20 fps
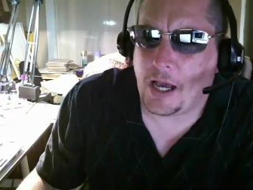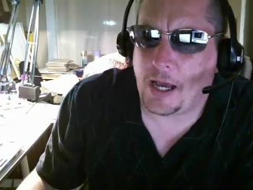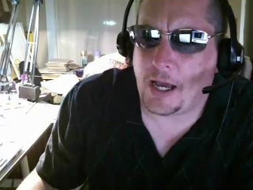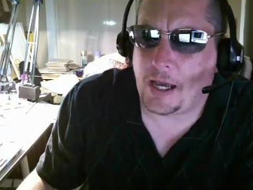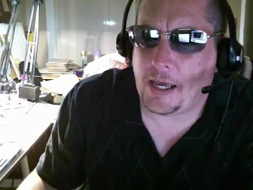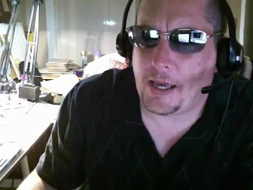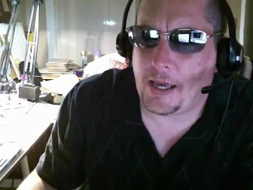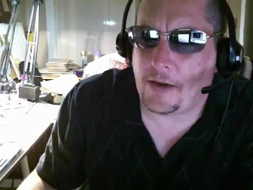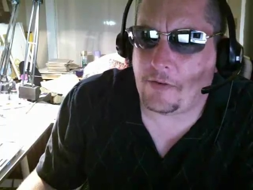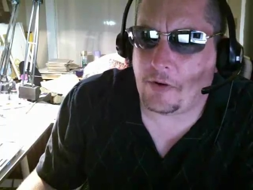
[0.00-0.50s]

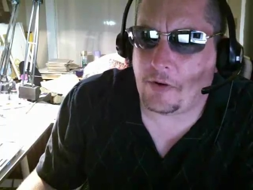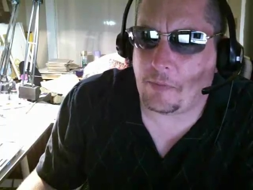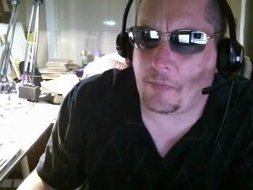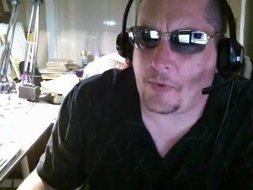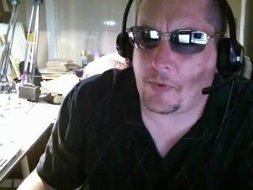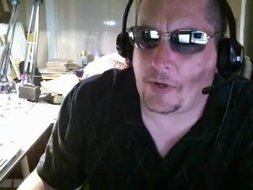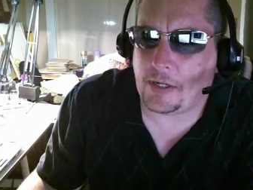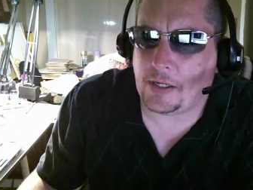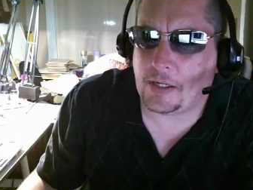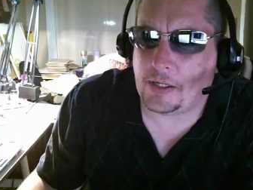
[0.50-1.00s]
I have a
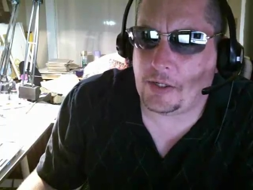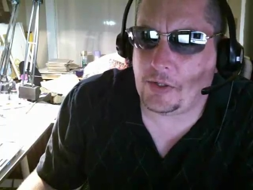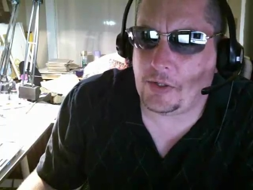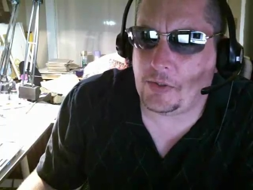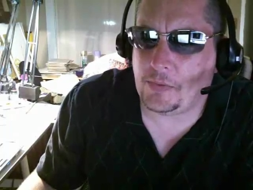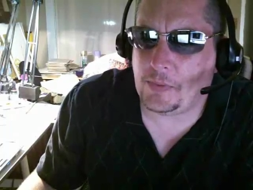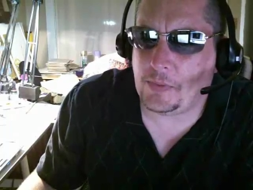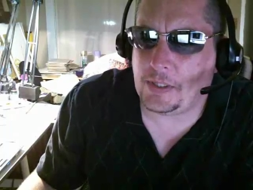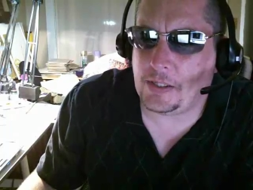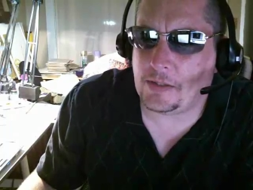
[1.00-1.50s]
brand
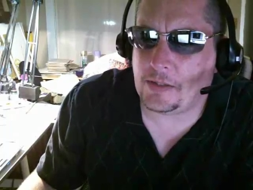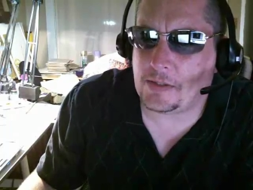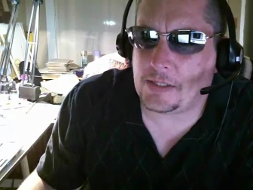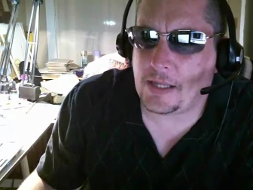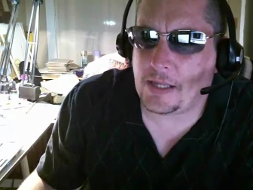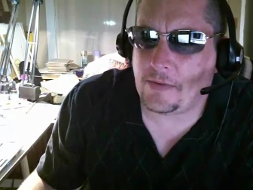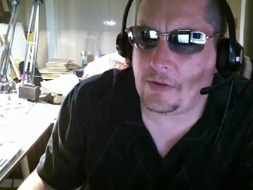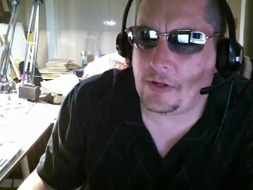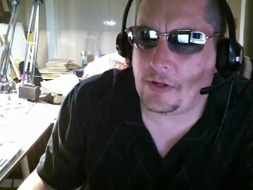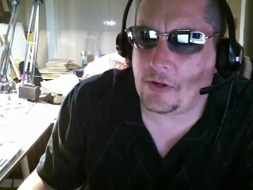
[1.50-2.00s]
new Windows
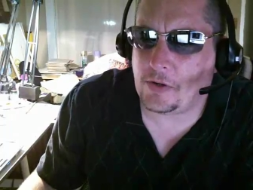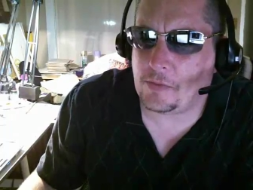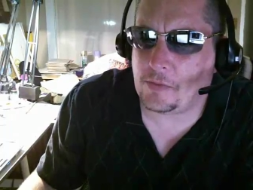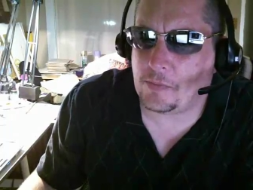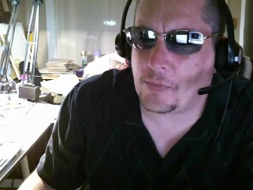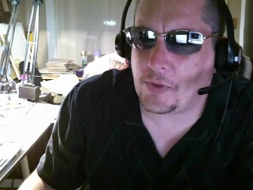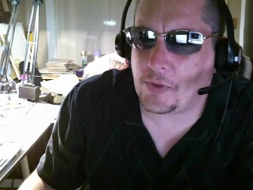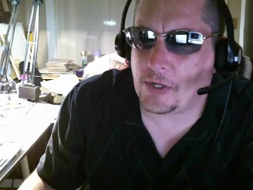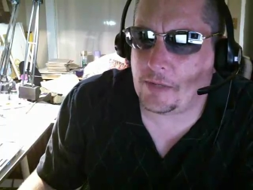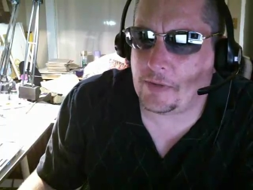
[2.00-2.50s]
7
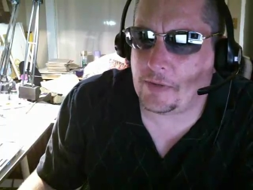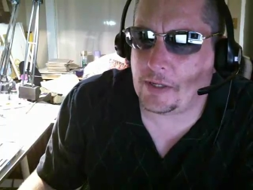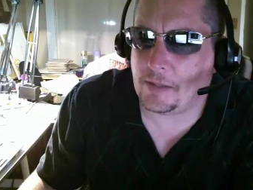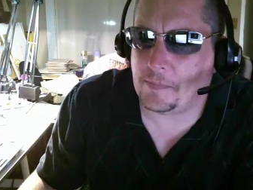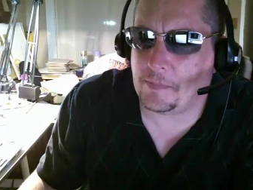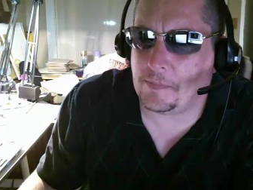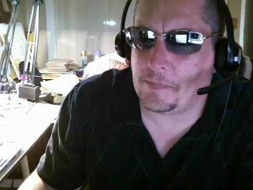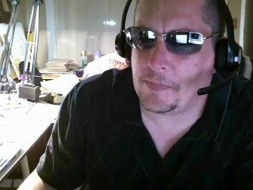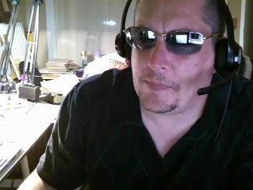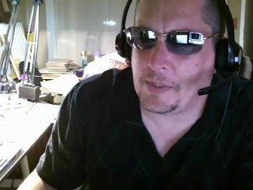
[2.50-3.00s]
Home
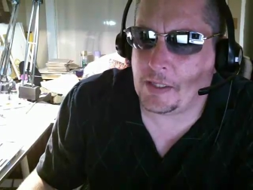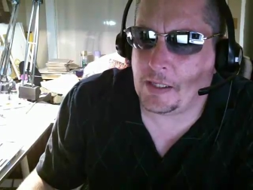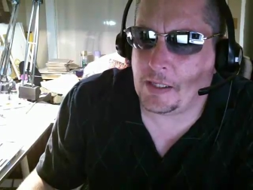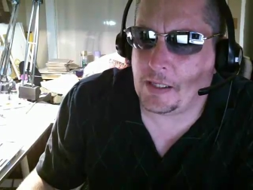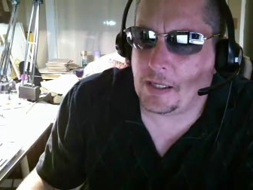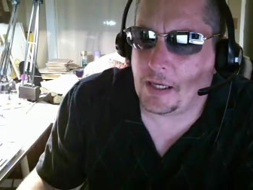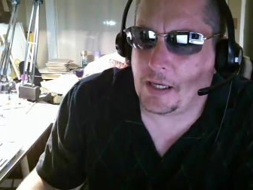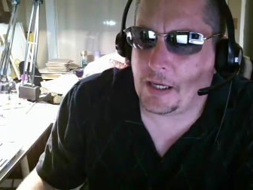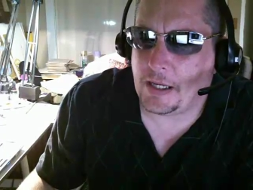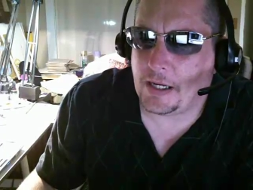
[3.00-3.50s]
Premium,
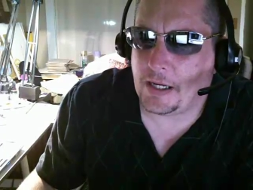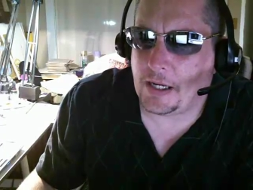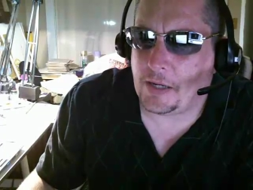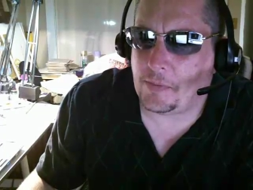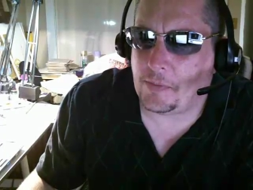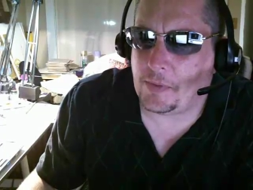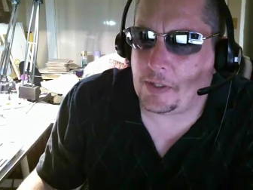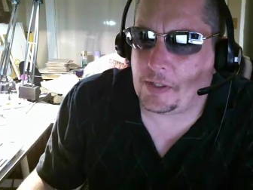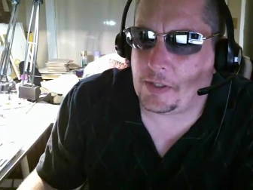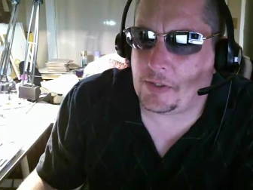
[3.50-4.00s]
and I
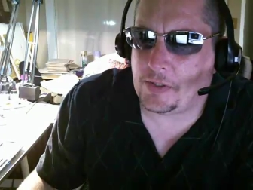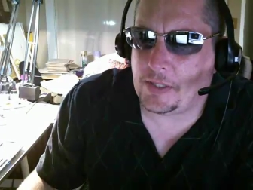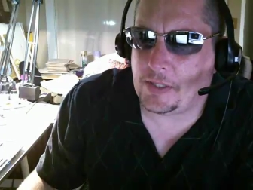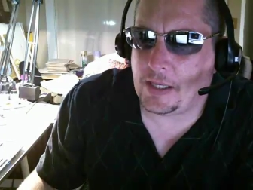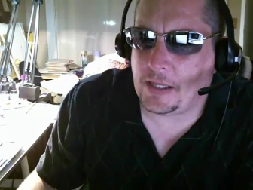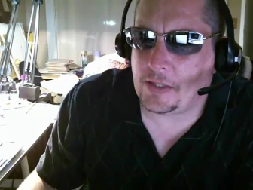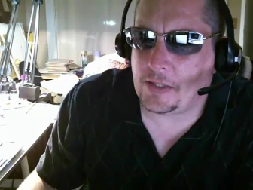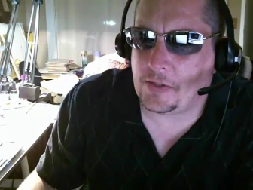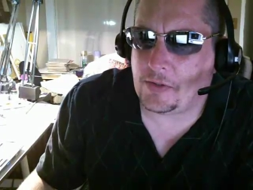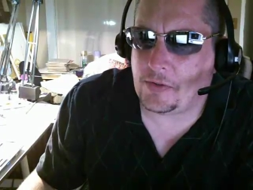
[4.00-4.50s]
want to
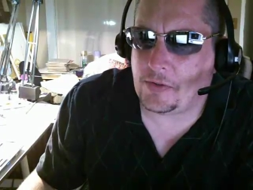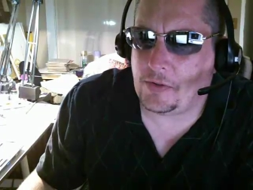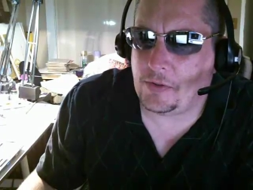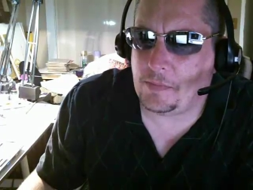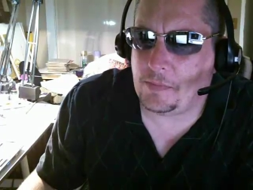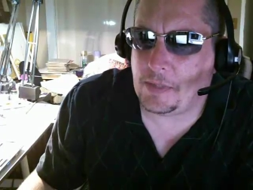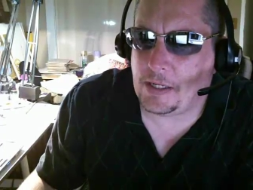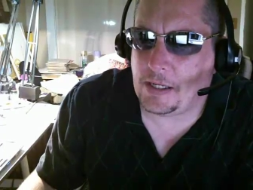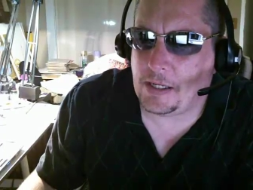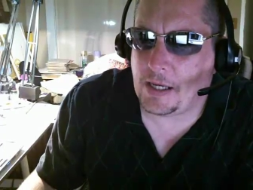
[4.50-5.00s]
get Too
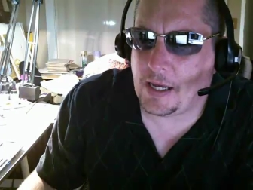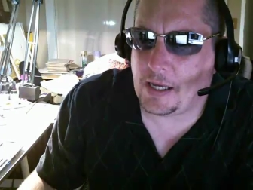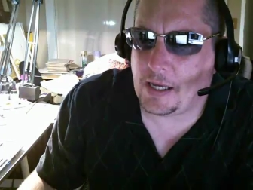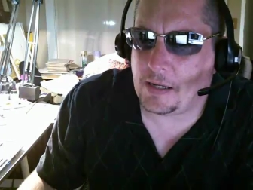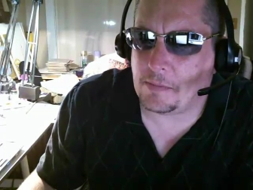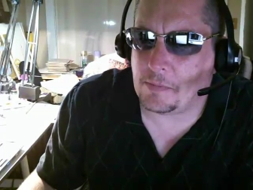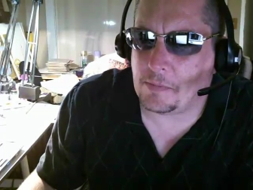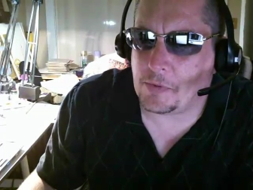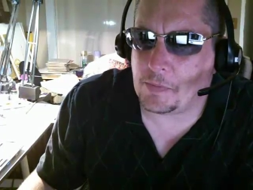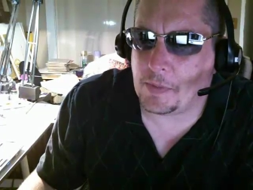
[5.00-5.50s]
Many
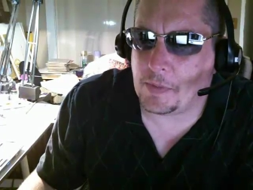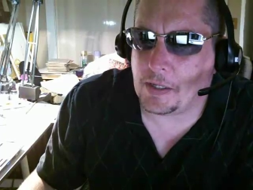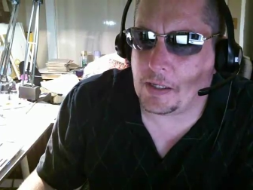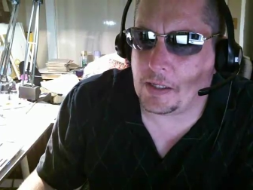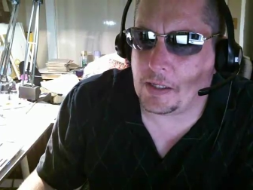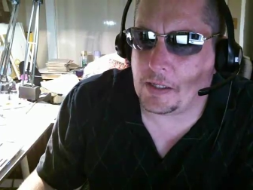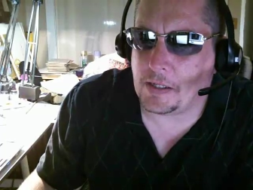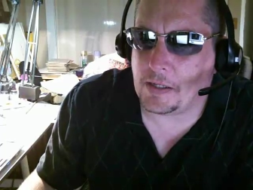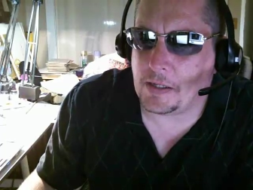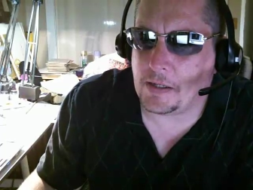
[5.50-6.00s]
Items mod.